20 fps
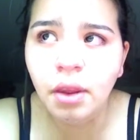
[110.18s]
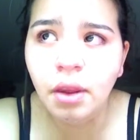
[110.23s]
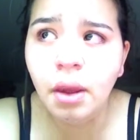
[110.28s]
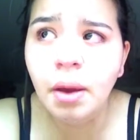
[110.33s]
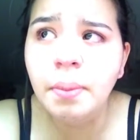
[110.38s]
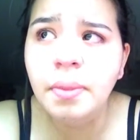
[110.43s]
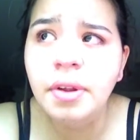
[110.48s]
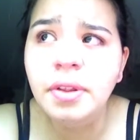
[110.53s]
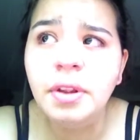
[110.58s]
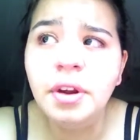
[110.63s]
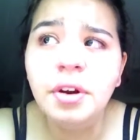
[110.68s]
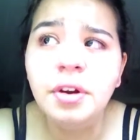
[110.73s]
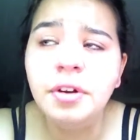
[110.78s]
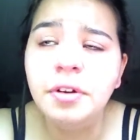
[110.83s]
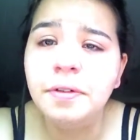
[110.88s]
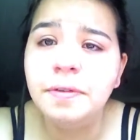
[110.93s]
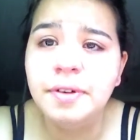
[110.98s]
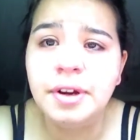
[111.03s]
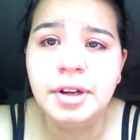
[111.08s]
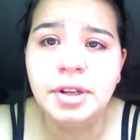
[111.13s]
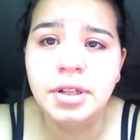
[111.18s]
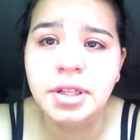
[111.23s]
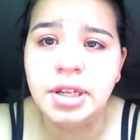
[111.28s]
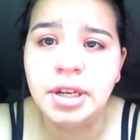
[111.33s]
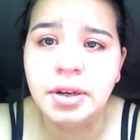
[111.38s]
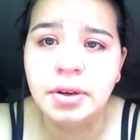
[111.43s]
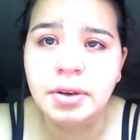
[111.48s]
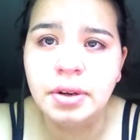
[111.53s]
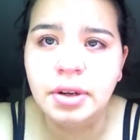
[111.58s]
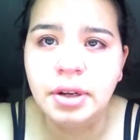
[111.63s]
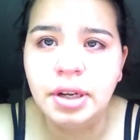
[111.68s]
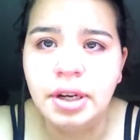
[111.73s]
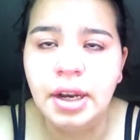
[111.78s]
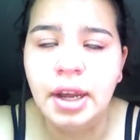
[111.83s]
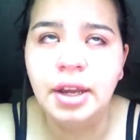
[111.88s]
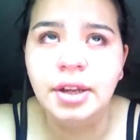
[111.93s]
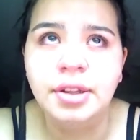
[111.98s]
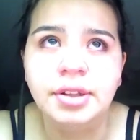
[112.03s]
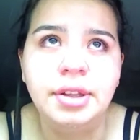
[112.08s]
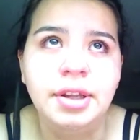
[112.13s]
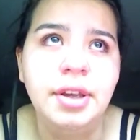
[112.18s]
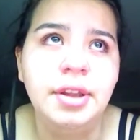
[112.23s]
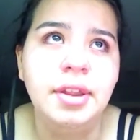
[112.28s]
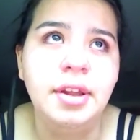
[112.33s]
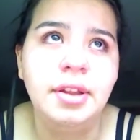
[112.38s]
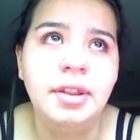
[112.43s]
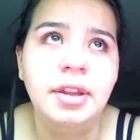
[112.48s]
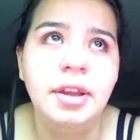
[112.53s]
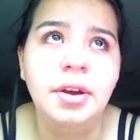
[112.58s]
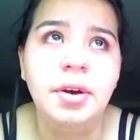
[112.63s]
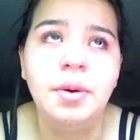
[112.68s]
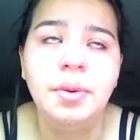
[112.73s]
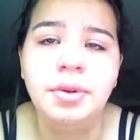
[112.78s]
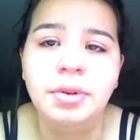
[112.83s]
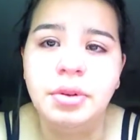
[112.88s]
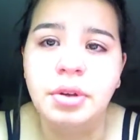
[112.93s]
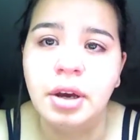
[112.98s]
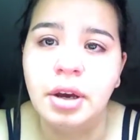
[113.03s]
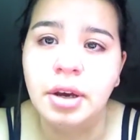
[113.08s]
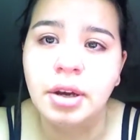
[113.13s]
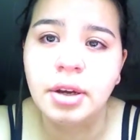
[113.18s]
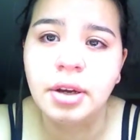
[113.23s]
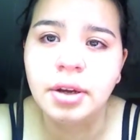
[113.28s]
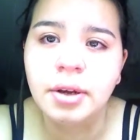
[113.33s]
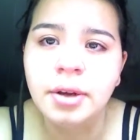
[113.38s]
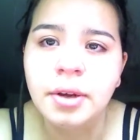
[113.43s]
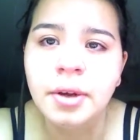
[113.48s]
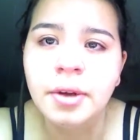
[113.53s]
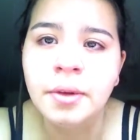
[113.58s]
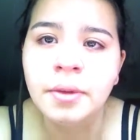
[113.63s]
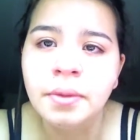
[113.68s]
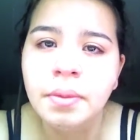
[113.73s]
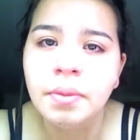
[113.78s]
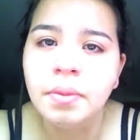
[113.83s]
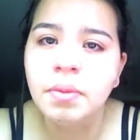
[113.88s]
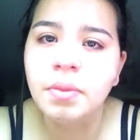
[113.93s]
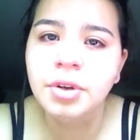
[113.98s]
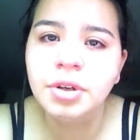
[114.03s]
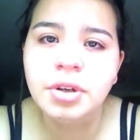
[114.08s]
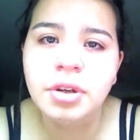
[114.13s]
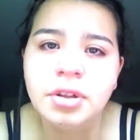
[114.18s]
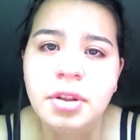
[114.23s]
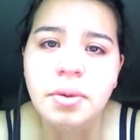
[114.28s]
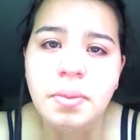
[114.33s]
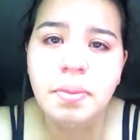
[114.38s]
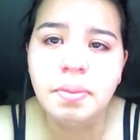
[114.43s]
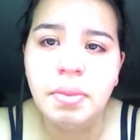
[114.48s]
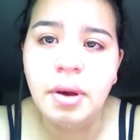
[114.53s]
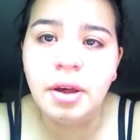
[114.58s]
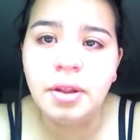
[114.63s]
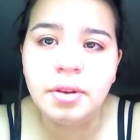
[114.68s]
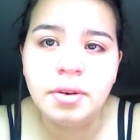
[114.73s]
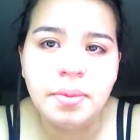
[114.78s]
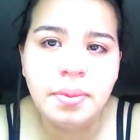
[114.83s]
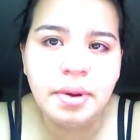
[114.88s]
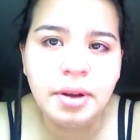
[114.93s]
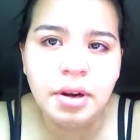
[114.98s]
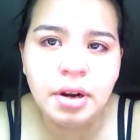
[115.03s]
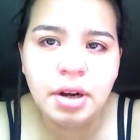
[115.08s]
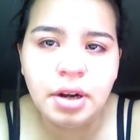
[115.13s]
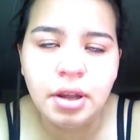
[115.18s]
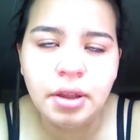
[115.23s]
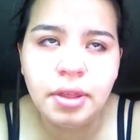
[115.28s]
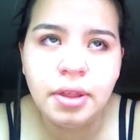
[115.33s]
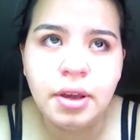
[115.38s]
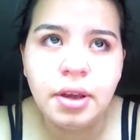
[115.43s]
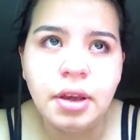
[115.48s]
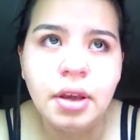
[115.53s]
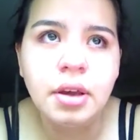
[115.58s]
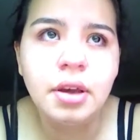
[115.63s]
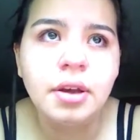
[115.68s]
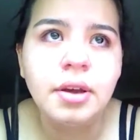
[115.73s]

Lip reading: they're good friends now, and I see that they always talk, which doesn't bother me or anything.